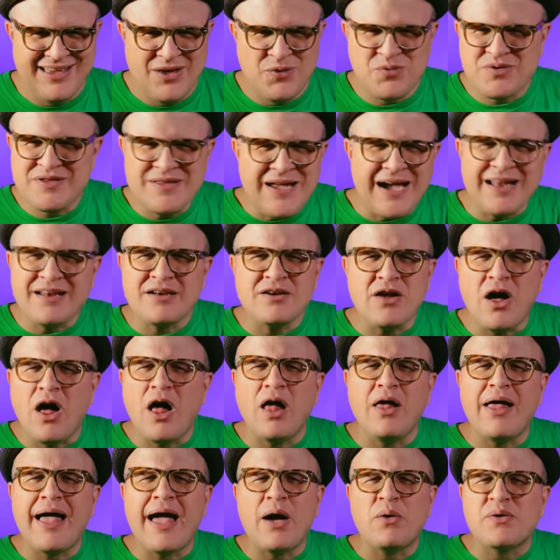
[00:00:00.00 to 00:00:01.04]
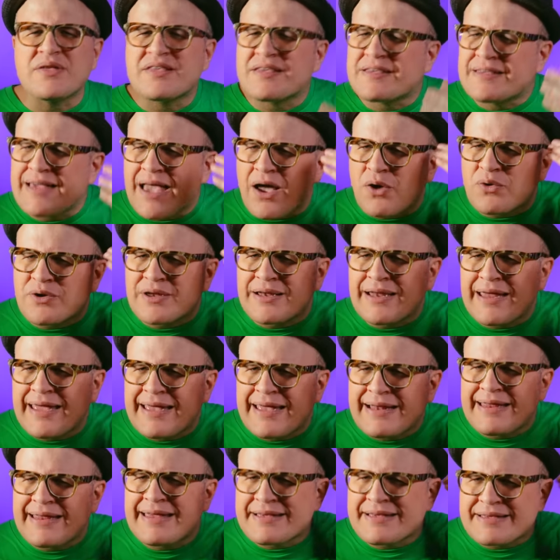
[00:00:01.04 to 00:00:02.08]
It was not at all how it sounded
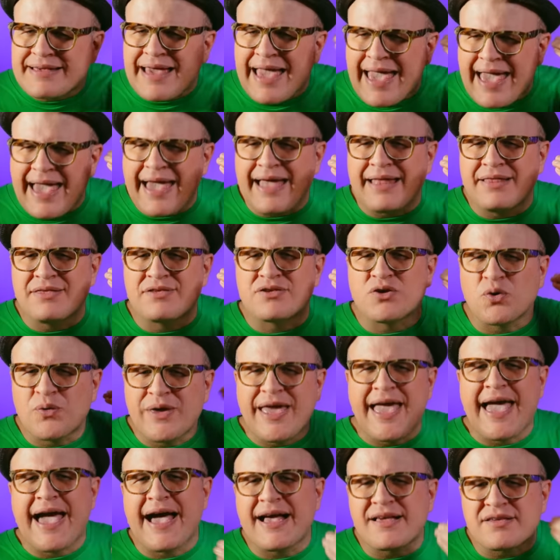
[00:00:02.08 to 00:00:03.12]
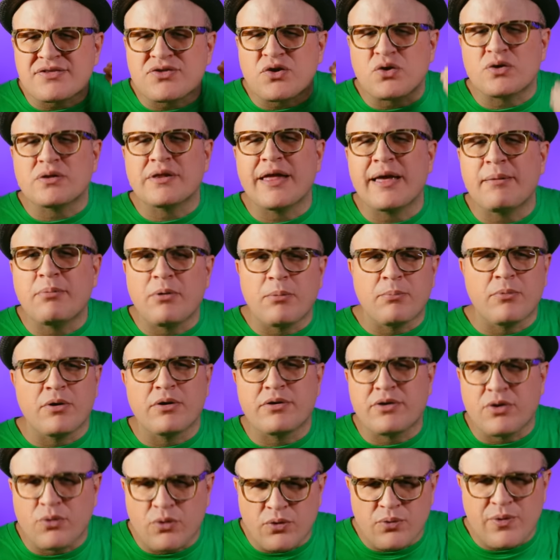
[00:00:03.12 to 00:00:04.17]
in his head, so he asked their label
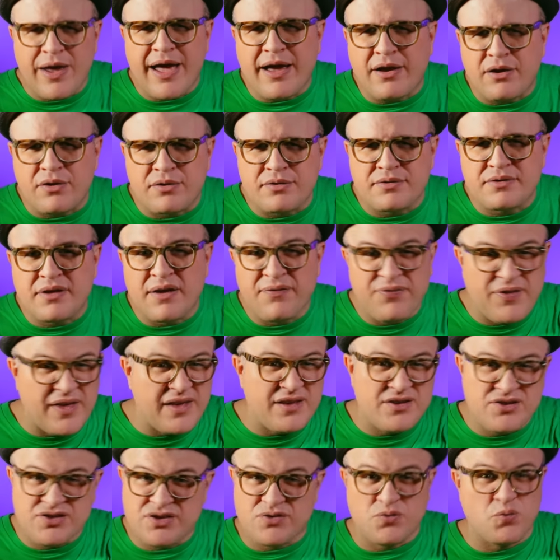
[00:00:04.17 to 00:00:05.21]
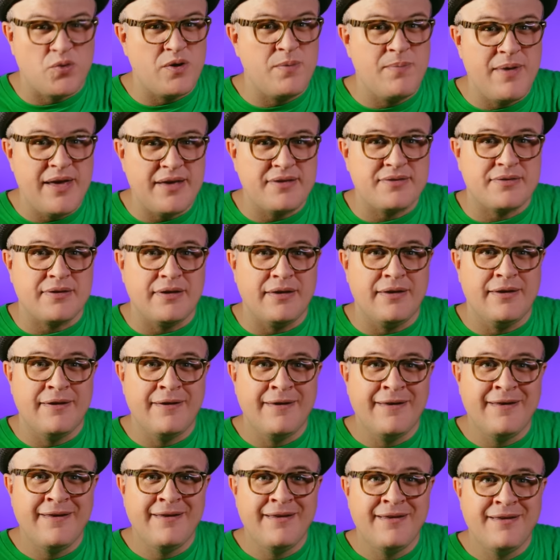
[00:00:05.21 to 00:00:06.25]
Mercury Records if they could just remix it.
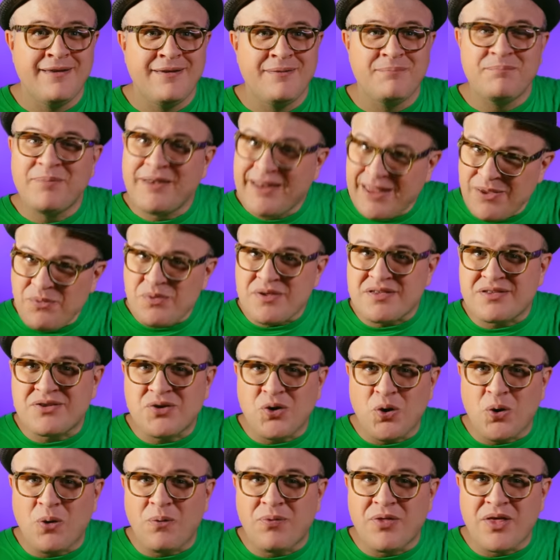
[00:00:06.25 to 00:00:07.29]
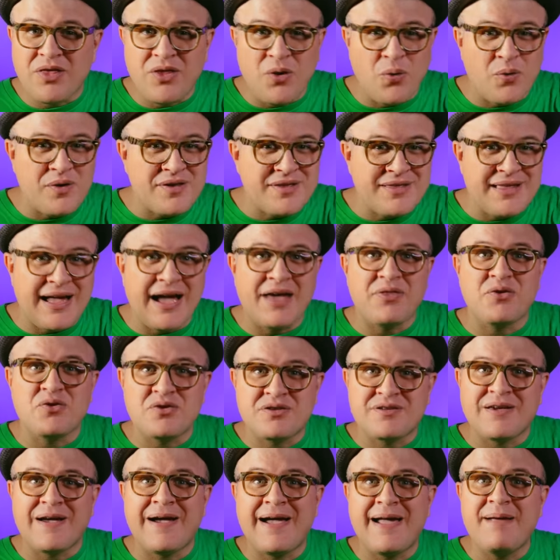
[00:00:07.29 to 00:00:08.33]
But he was told that there was neither
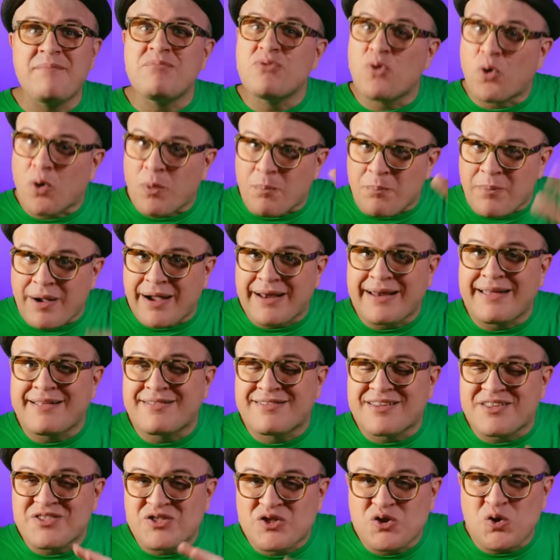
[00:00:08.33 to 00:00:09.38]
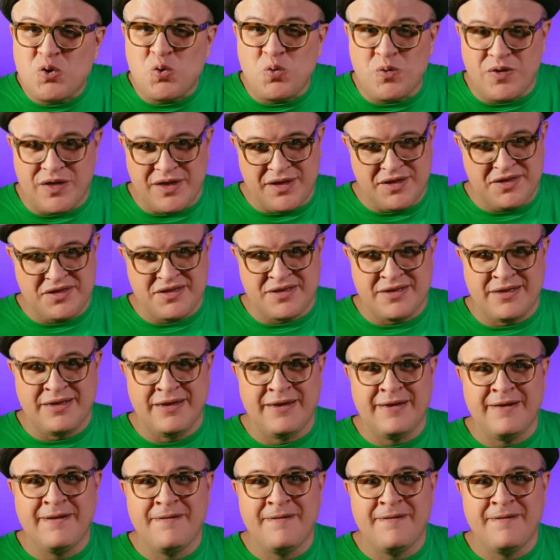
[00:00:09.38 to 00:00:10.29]
time nor money to do this.